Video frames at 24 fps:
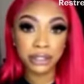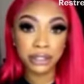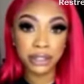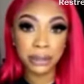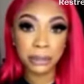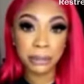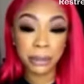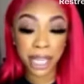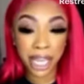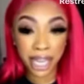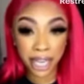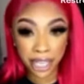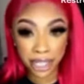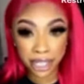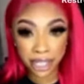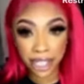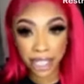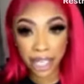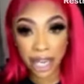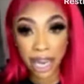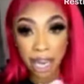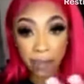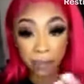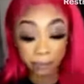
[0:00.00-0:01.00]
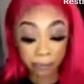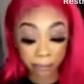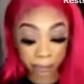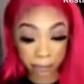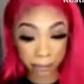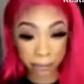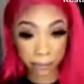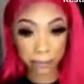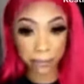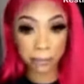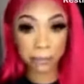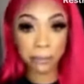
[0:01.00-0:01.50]
like I said, I
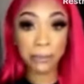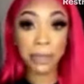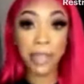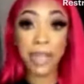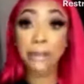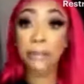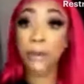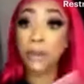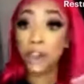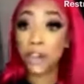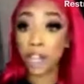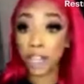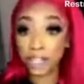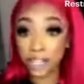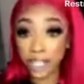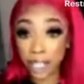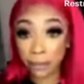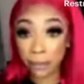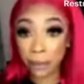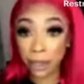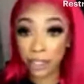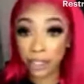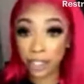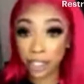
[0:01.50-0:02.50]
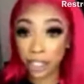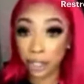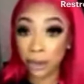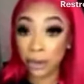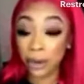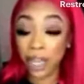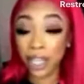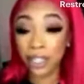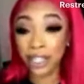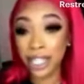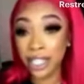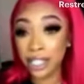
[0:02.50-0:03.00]
came across that person
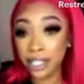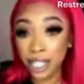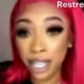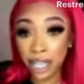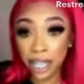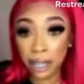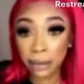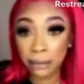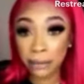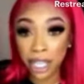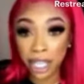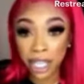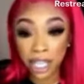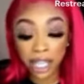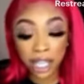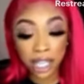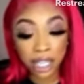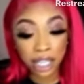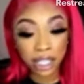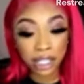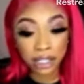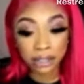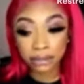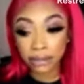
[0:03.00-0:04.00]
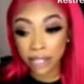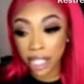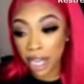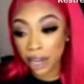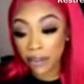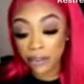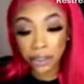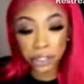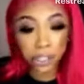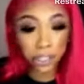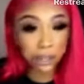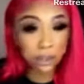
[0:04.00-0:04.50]
around that time,
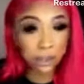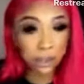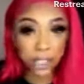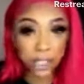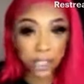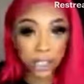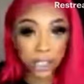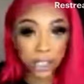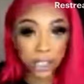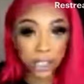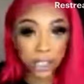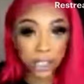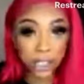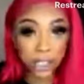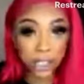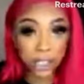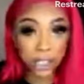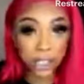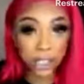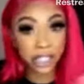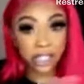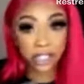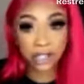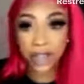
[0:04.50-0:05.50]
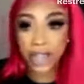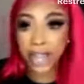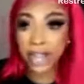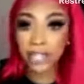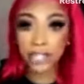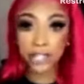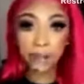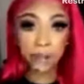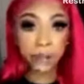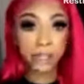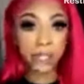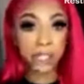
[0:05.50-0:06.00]
never
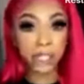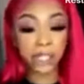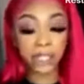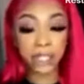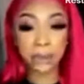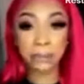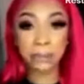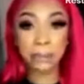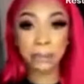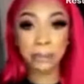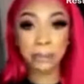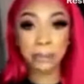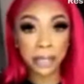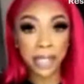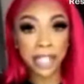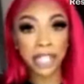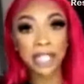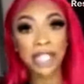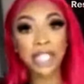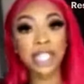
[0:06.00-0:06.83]
interacted with them. And